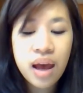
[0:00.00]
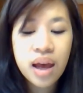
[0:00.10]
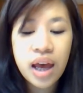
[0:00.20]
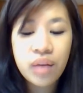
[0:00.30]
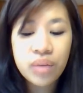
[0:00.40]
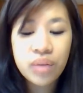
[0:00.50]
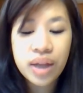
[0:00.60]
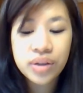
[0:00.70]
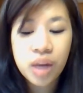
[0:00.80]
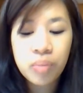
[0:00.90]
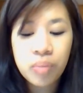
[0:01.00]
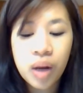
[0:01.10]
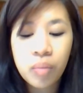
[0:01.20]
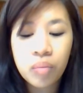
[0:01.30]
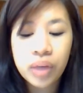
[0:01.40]
And with that top
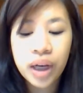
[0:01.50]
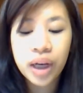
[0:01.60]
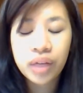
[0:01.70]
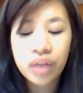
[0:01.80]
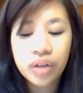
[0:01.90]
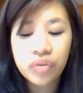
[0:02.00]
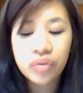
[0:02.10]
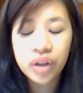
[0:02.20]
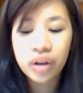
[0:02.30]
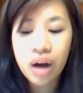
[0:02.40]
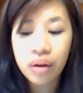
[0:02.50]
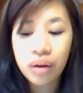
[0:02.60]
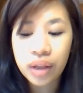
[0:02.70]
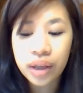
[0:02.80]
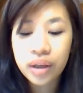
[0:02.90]
problem, we kind of had to figure out,
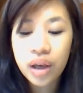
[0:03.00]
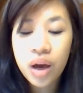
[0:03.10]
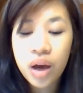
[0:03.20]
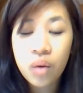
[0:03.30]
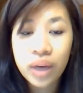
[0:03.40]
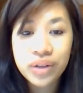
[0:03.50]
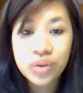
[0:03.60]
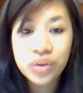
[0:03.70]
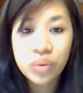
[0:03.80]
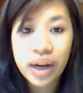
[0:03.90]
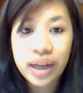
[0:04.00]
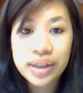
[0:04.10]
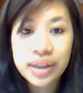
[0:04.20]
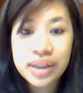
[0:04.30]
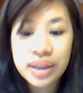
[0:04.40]
like, we had to
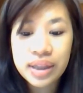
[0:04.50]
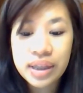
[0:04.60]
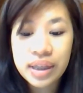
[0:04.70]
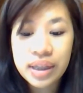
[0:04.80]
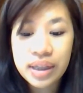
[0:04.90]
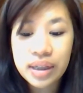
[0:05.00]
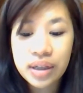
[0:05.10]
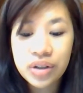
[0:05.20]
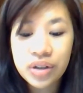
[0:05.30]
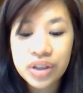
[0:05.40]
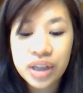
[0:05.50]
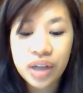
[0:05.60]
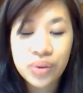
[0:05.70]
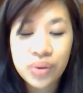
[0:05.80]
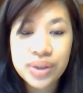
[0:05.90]
write the nursing
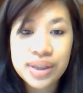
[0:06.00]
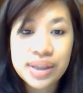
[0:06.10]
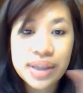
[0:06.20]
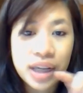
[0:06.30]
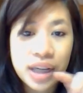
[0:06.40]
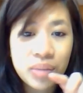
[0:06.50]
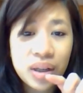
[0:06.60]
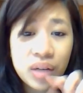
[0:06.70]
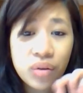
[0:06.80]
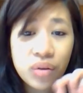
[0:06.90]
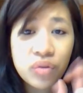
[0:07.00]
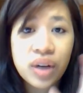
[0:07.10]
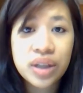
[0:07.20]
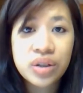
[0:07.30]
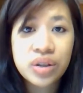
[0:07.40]
diagnosis statement. I don't know if
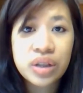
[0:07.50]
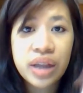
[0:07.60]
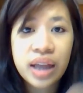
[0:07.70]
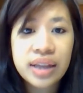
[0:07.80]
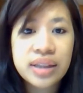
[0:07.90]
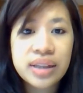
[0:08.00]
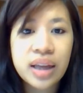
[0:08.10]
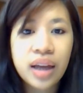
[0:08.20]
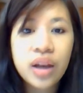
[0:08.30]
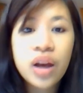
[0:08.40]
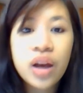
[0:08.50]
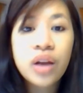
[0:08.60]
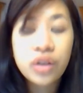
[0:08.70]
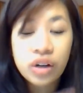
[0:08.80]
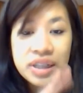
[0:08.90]
you guys did that. It's like
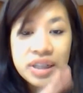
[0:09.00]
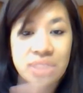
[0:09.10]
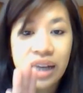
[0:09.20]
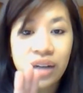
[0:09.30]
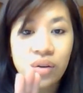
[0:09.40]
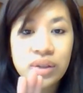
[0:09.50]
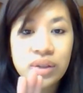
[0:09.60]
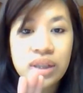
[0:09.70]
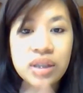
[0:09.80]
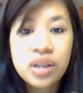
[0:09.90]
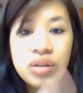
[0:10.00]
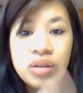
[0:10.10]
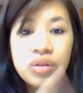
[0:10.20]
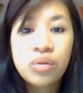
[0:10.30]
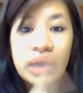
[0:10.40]
the nursing diagnosis, and then you
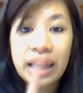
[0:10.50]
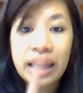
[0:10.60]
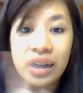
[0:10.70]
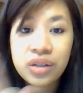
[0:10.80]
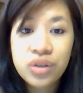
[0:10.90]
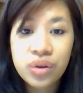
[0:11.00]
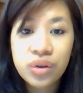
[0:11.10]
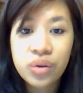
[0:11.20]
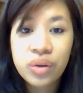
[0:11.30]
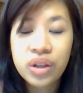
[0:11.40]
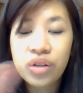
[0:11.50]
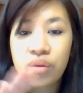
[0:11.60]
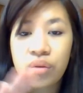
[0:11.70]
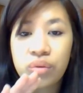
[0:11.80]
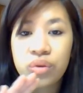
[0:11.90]
do related to, and
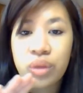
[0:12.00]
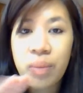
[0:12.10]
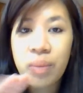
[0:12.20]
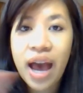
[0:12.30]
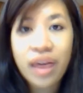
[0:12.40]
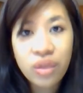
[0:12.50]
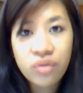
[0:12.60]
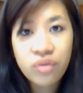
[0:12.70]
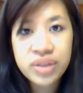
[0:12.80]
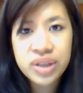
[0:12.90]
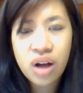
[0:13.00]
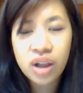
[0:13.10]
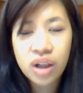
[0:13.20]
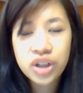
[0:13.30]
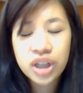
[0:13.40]
then you do the
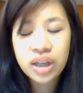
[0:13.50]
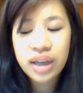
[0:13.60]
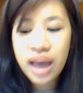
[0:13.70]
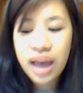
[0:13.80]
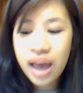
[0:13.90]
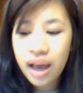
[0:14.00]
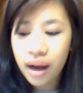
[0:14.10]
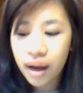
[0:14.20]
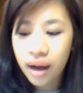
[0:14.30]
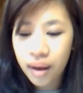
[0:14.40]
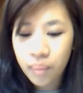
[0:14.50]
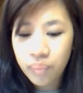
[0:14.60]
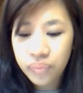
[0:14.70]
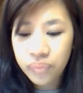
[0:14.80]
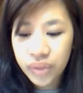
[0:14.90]
pathophysiology,
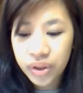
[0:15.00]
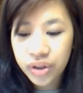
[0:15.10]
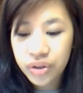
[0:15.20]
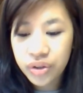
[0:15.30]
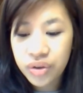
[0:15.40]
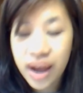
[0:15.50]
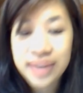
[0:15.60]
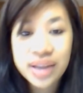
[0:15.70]
and then you do as